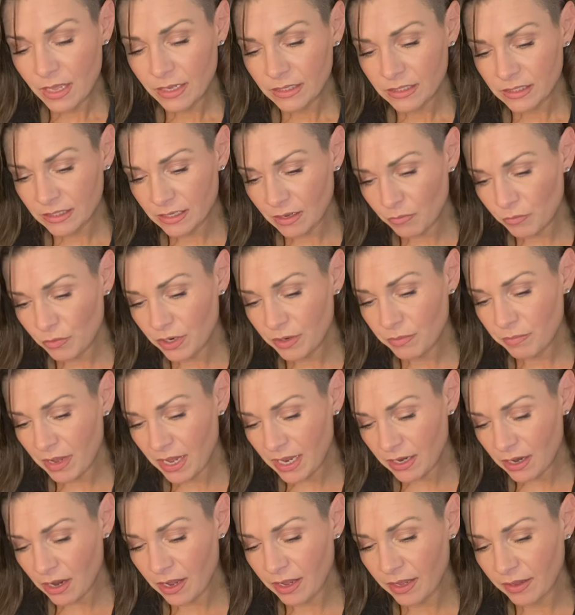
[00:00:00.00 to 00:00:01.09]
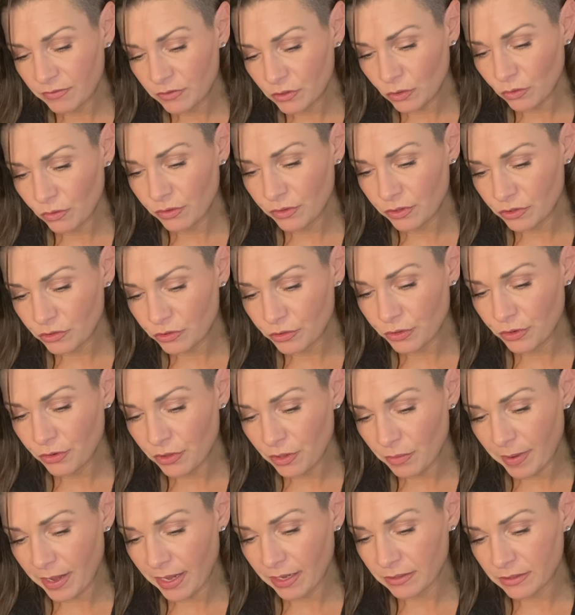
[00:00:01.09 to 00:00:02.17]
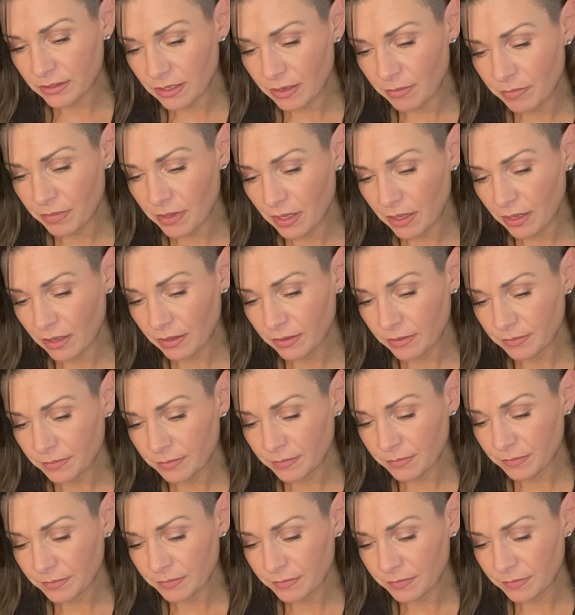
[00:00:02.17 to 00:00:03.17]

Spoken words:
Someone may not have told the truth about something.